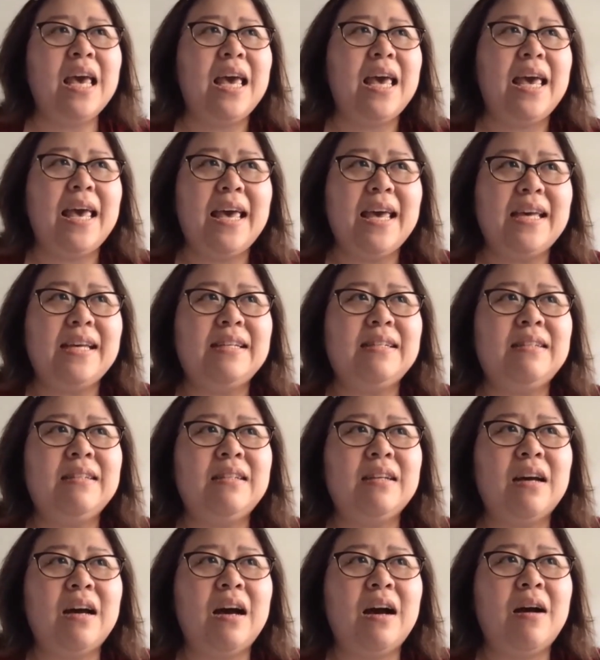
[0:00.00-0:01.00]

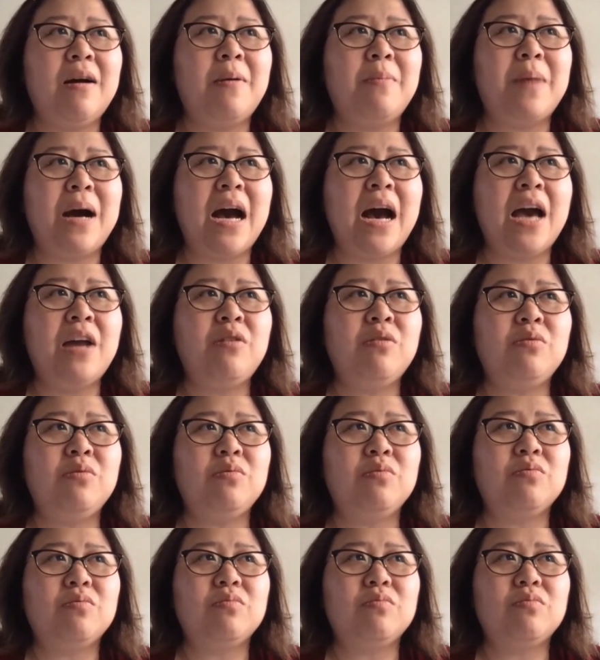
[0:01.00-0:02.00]
and um, I
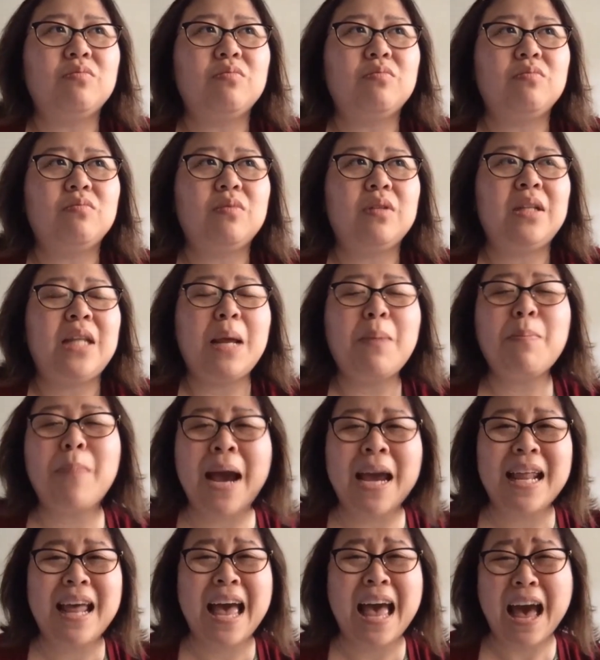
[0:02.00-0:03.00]
don't. They
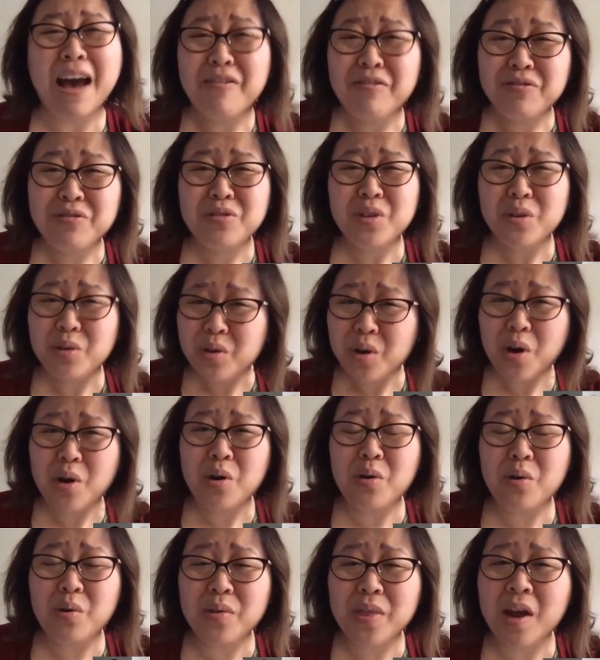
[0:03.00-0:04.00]
might have to
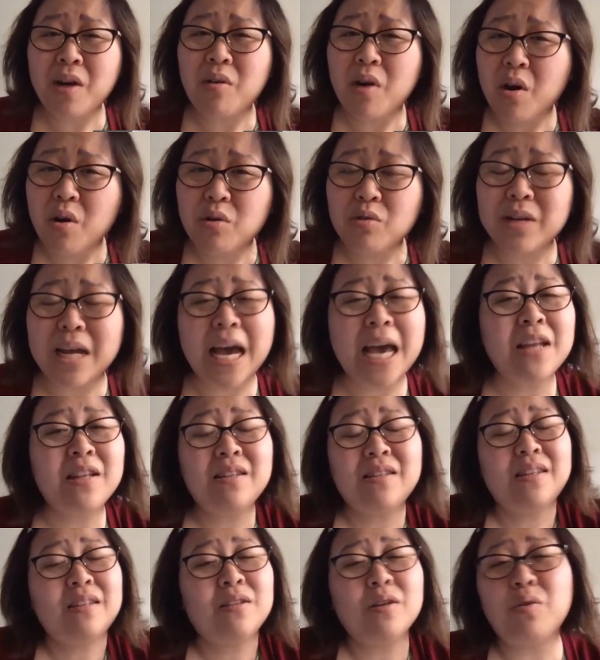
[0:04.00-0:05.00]
go their own.
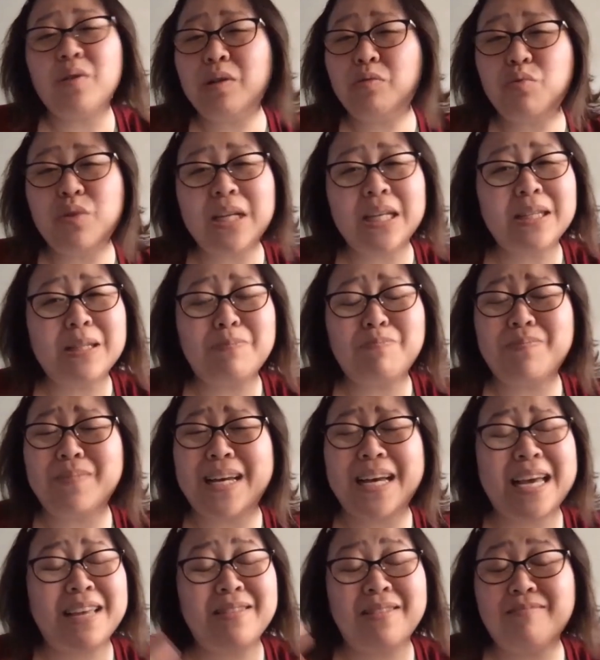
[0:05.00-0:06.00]
I you know it really. De-
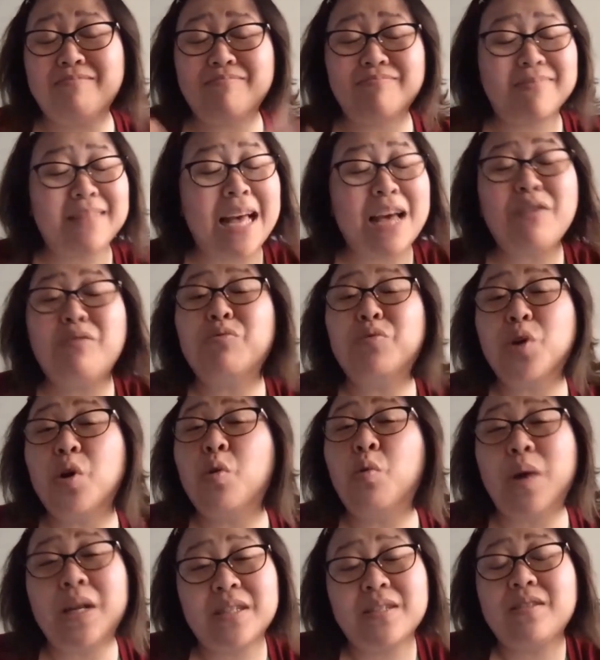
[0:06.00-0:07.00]
I don't know
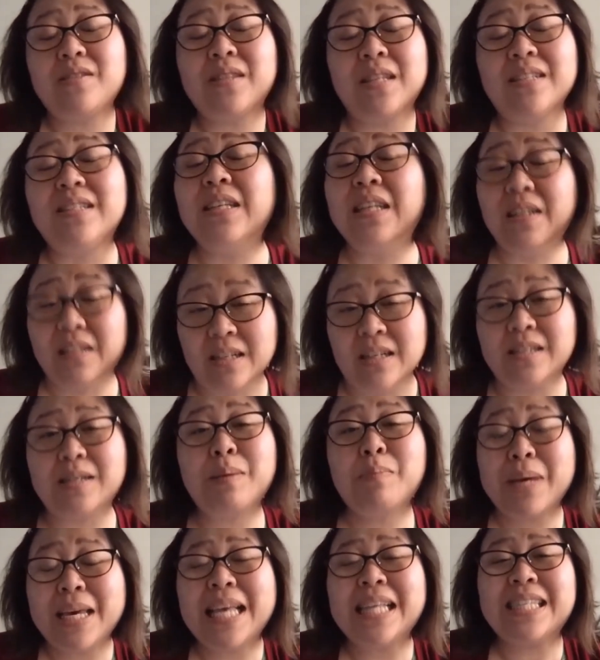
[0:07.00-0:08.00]
what's the deal is.
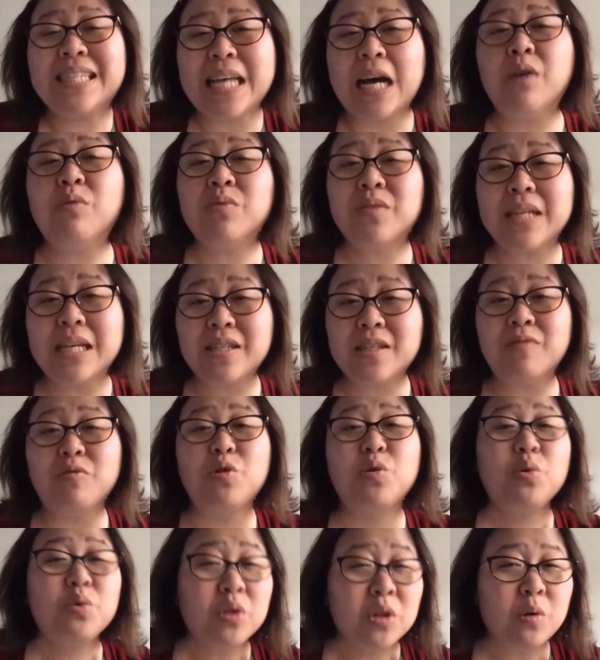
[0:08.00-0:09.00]
I mean, it sounds as if
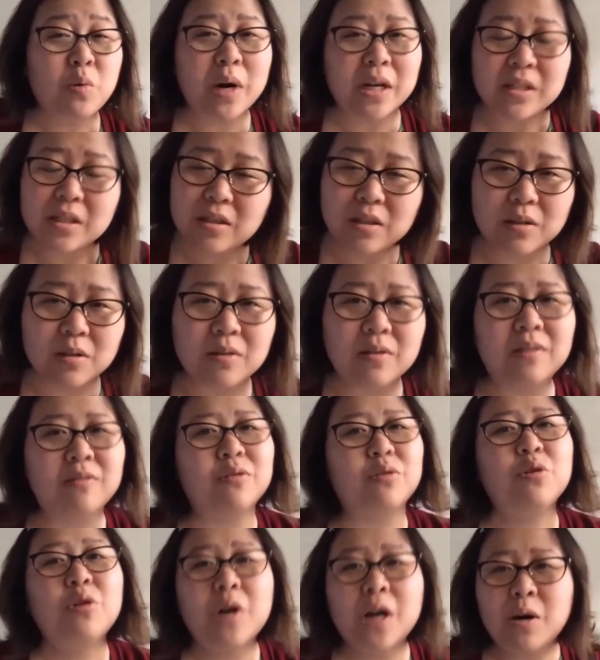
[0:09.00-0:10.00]
Google wants to
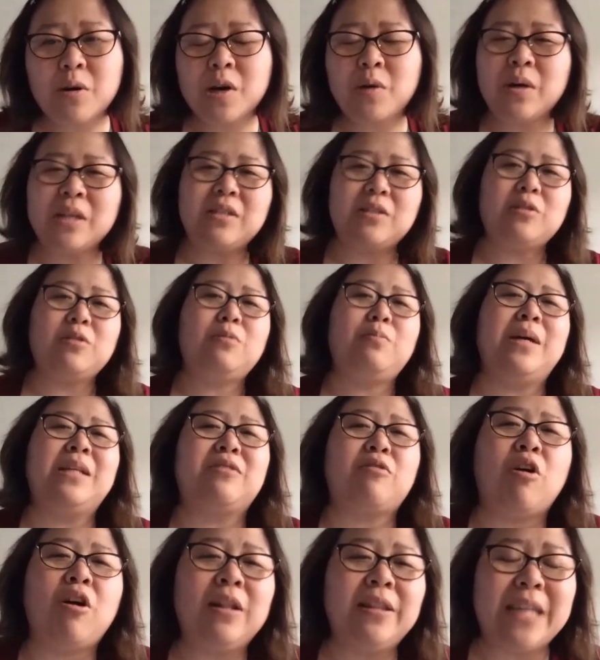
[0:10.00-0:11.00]
and Huawei wants to, but
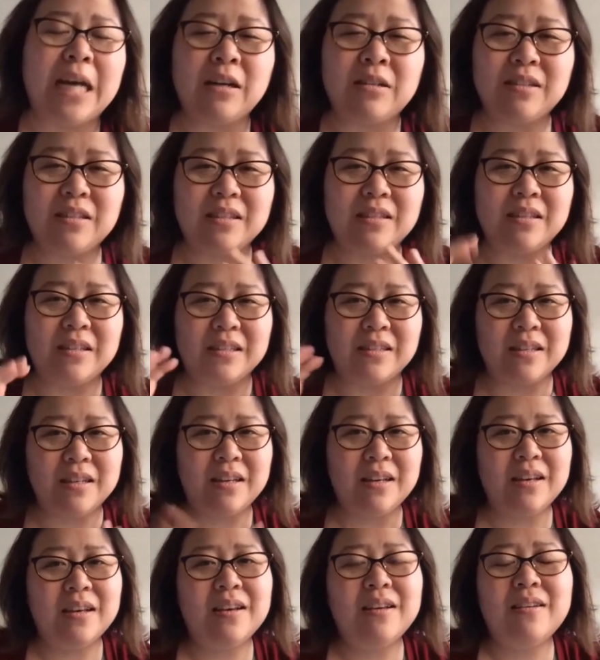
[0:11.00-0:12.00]
it's all down to this
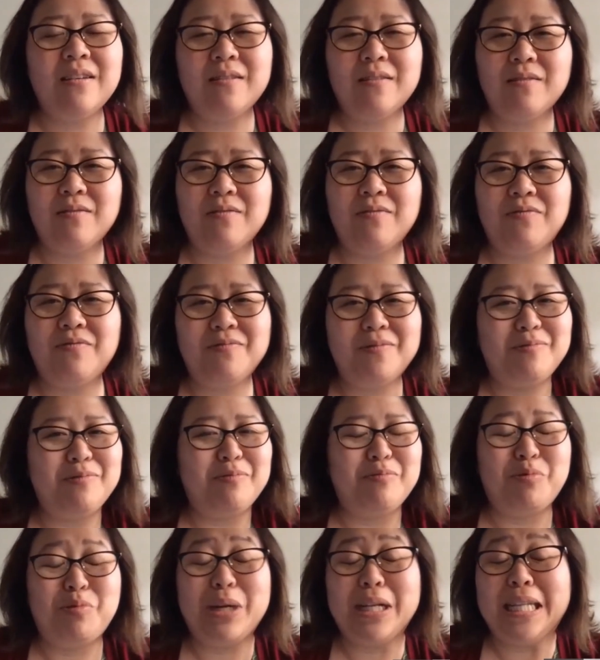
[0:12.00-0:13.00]

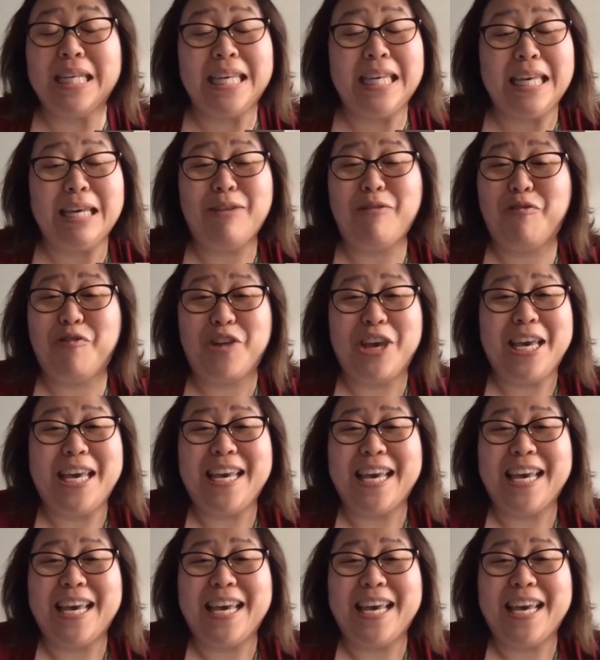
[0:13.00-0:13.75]
really iffy